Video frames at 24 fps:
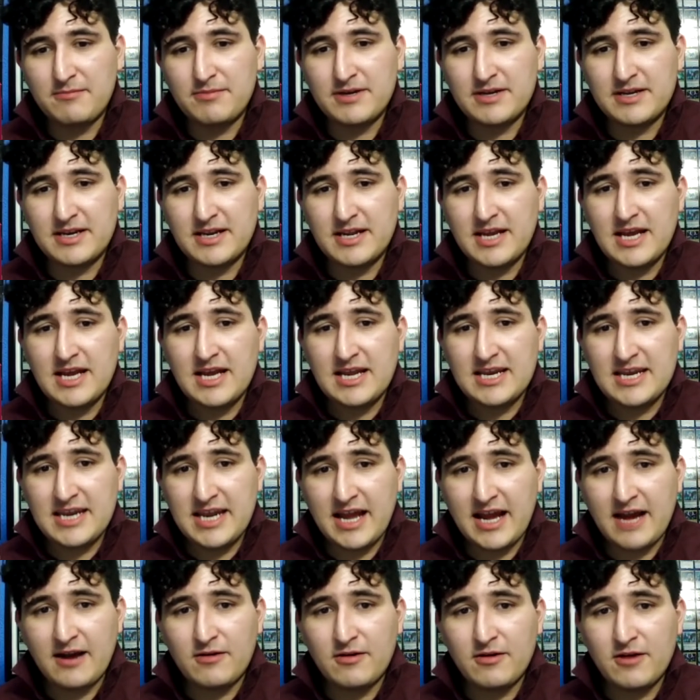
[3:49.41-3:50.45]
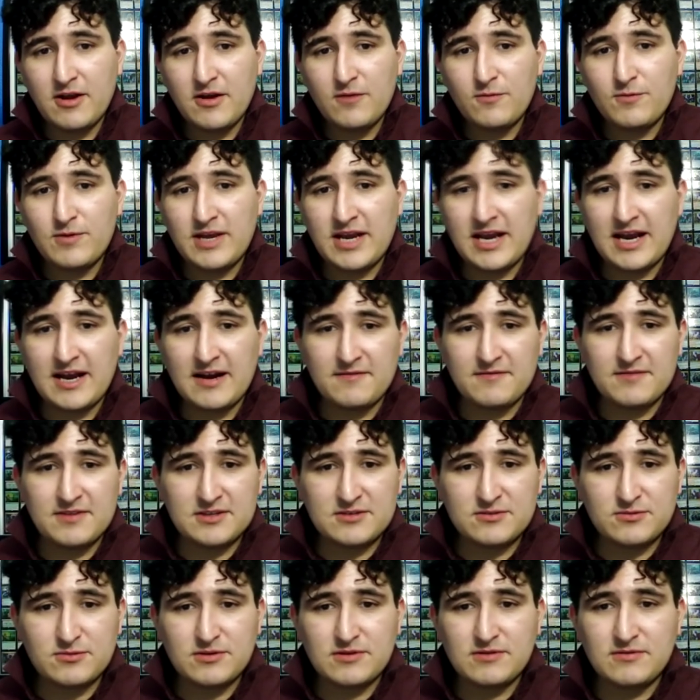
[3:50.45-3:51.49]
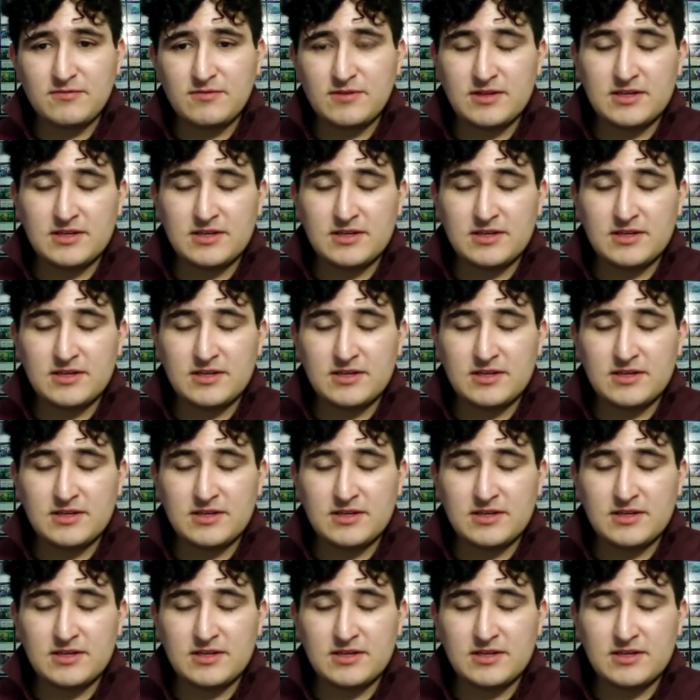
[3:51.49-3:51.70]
but now we have this one.